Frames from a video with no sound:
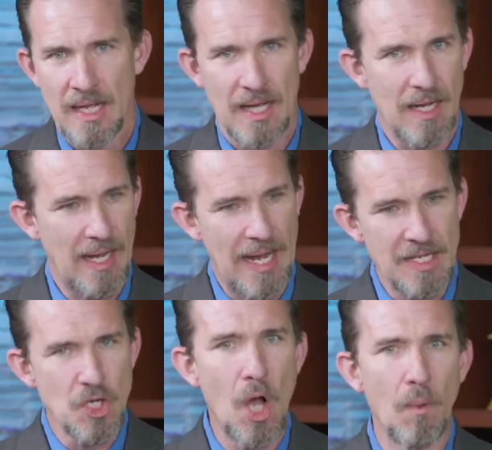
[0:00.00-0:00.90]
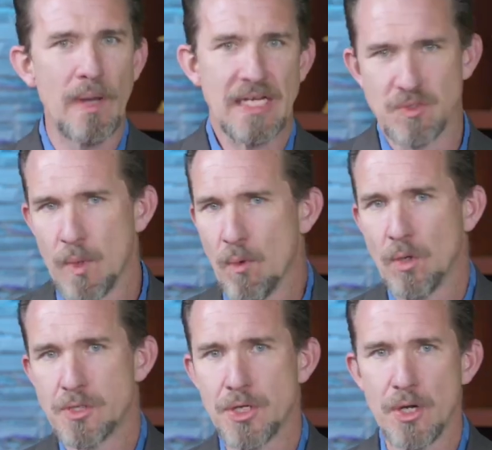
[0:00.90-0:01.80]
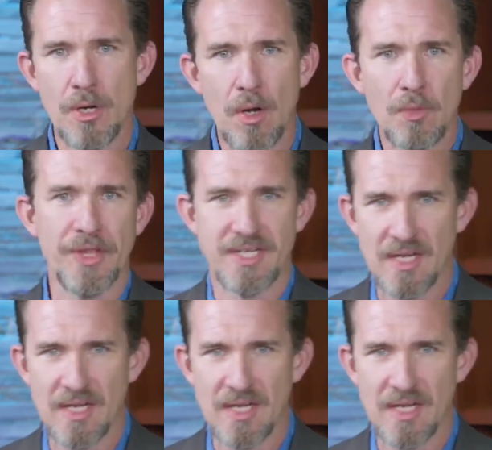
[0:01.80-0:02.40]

As always, we want you to know that